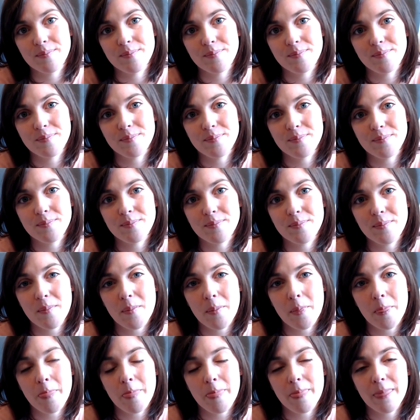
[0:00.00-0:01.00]

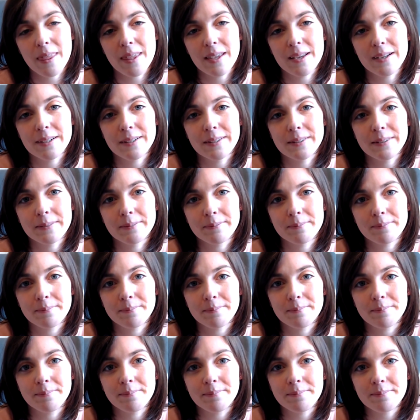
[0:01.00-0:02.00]

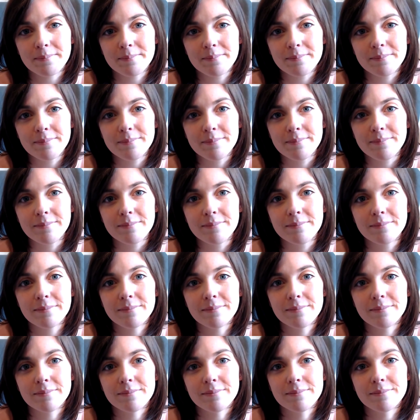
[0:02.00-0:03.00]

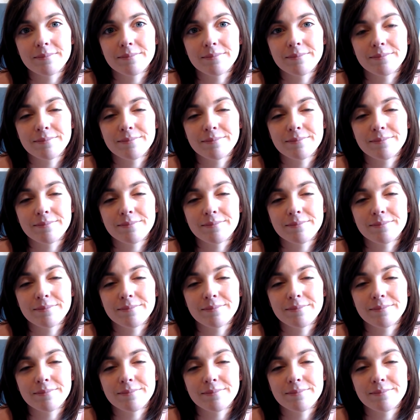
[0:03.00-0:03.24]
Nobody speaks.